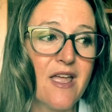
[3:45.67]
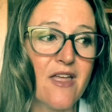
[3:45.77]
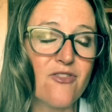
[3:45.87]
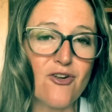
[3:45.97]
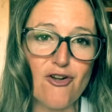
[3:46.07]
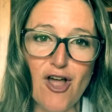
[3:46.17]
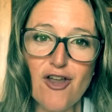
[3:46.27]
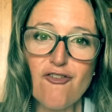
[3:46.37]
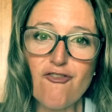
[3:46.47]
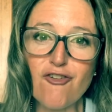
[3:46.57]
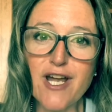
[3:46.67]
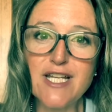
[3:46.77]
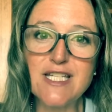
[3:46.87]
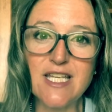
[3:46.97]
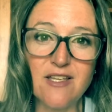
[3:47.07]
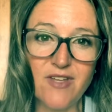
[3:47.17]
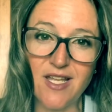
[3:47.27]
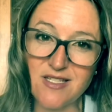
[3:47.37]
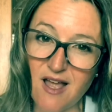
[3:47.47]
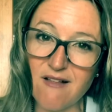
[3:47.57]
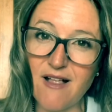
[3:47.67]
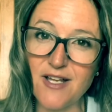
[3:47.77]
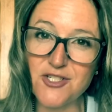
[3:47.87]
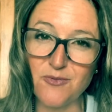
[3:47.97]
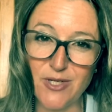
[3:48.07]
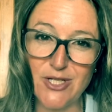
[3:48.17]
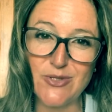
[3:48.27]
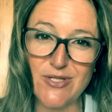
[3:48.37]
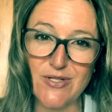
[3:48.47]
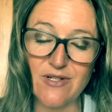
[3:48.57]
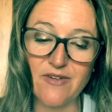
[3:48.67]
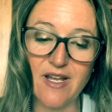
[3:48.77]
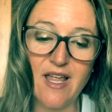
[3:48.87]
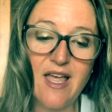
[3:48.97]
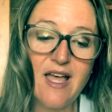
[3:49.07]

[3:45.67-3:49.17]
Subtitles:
and they're not afraid to give you a tongue lashing when you deserve it.